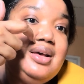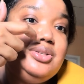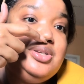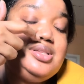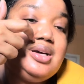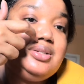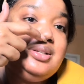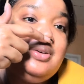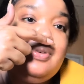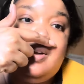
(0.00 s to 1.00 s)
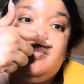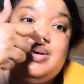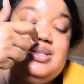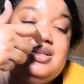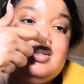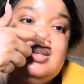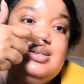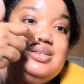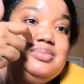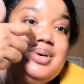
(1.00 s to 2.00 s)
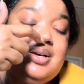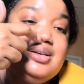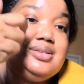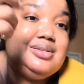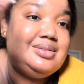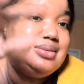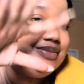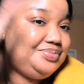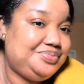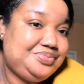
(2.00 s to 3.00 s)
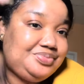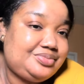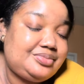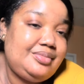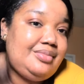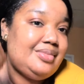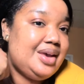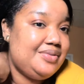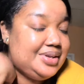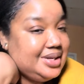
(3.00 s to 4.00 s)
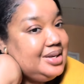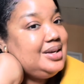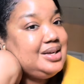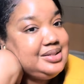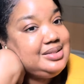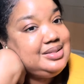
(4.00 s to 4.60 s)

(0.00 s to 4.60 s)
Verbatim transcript: She's actually a friend of my sister's, my cousin, everything like that.